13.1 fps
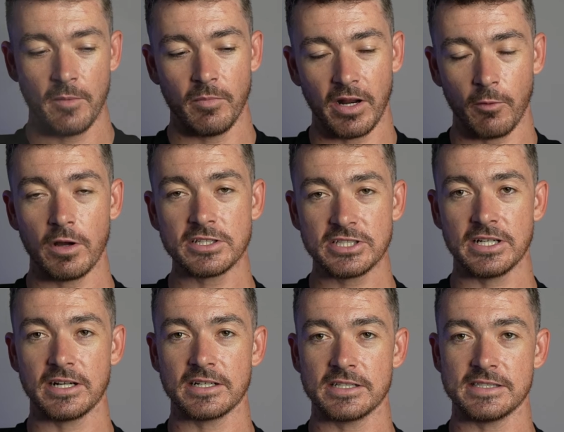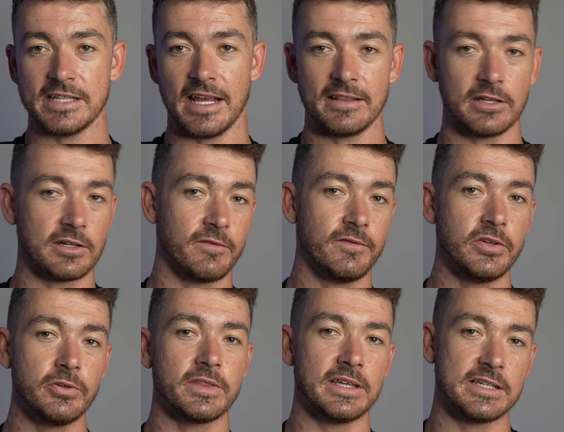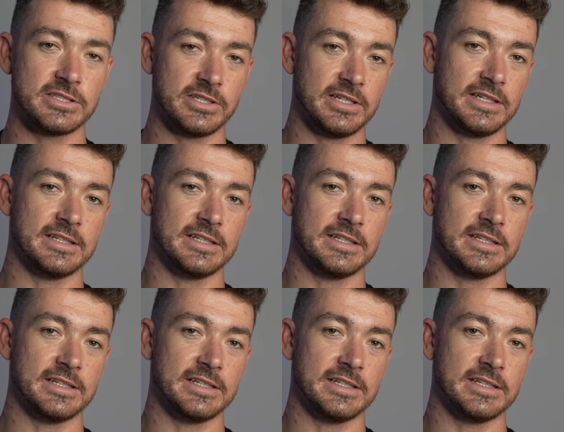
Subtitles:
But I want you to understand there are a few things you need